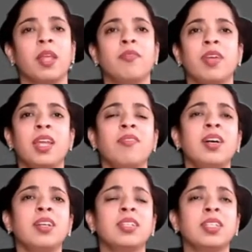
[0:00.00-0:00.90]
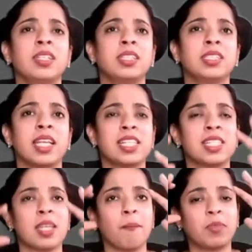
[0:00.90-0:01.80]
whenever uh, there
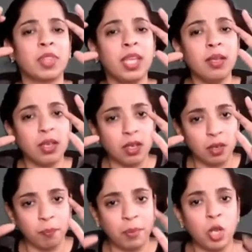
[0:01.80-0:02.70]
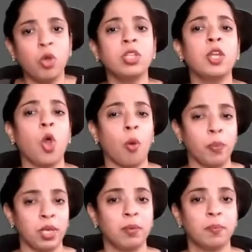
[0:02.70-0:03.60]
is something below the normal,